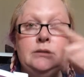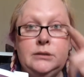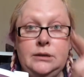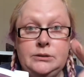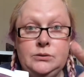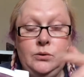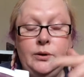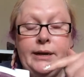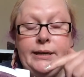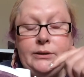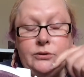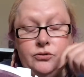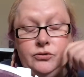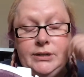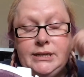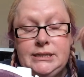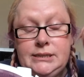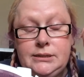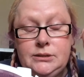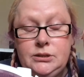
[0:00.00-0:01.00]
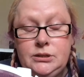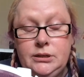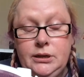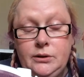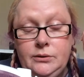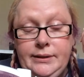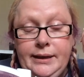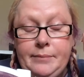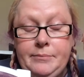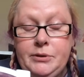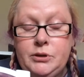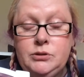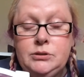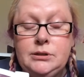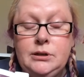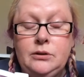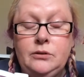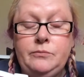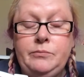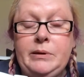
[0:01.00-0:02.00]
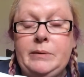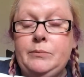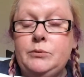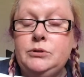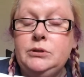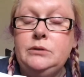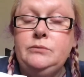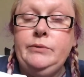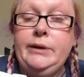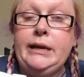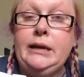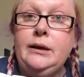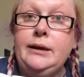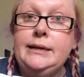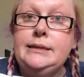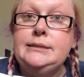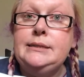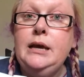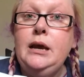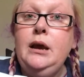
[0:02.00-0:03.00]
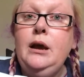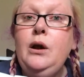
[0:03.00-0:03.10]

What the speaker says: So it's quite interesting to know that, because a lot of people don't realise